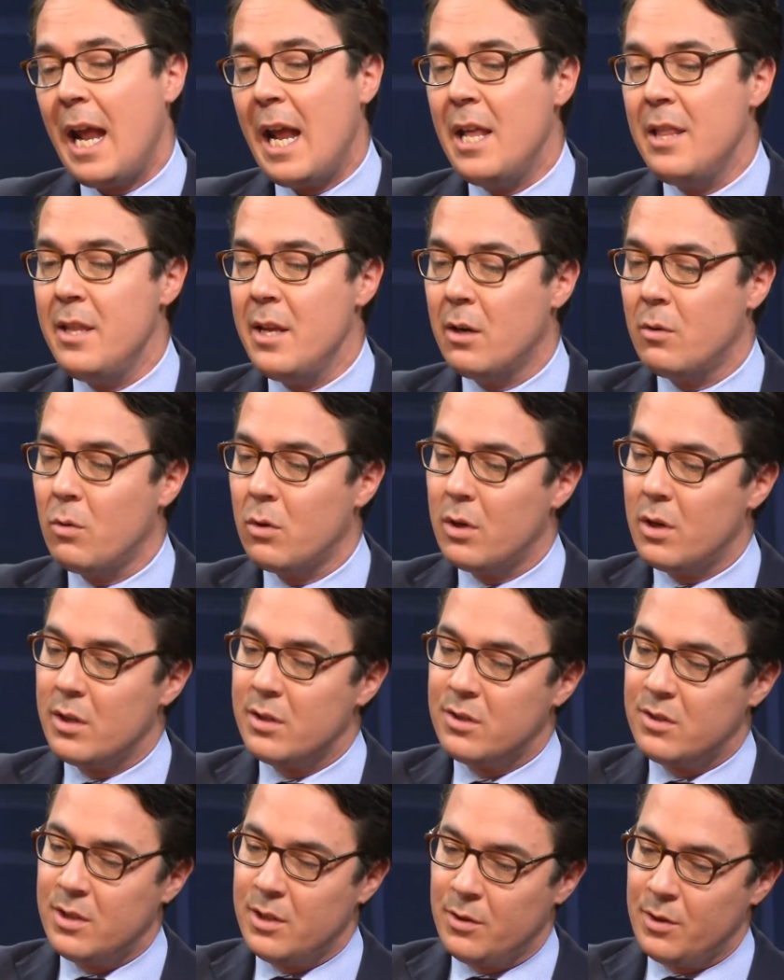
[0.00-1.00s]
And there were
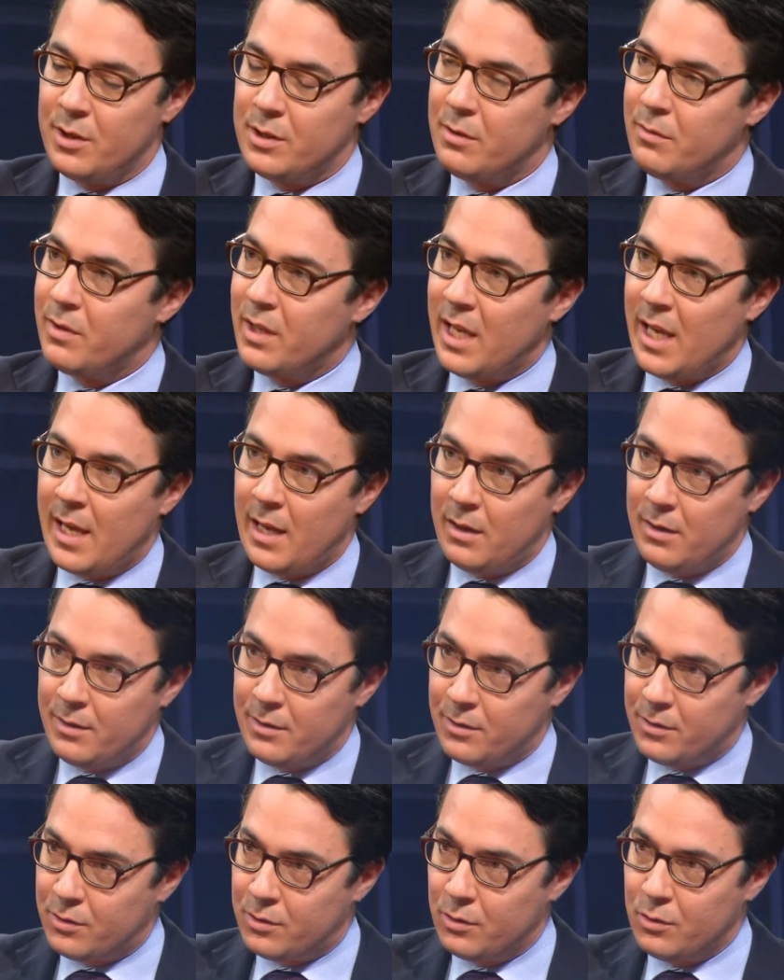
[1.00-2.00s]
a series of
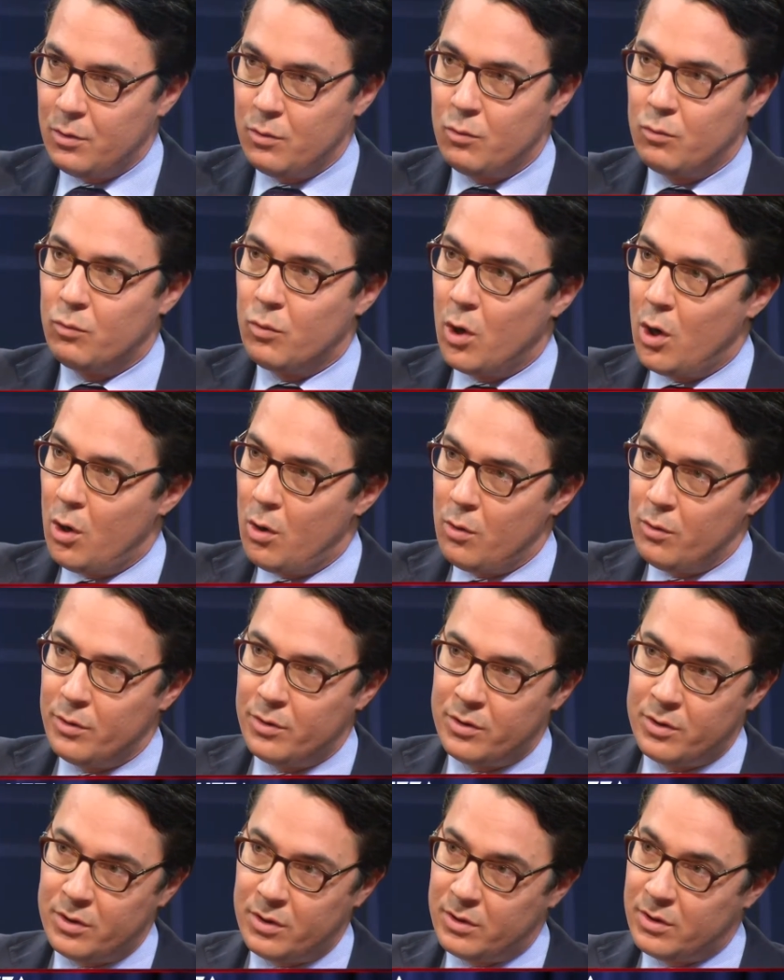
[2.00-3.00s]
candidates who
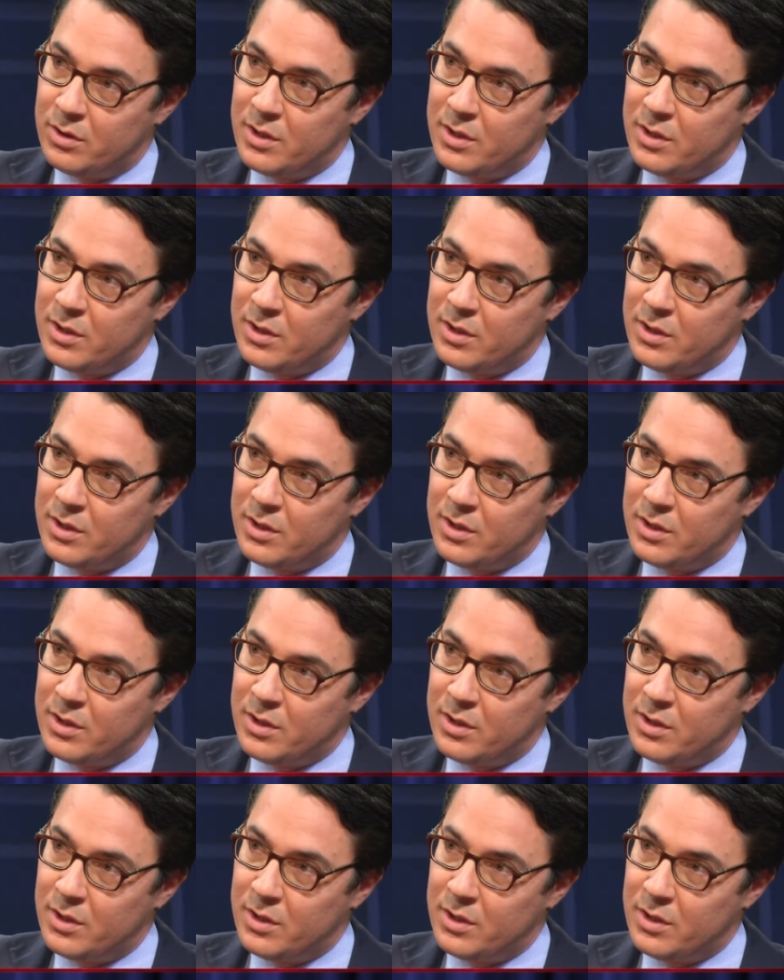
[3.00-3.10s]
rose,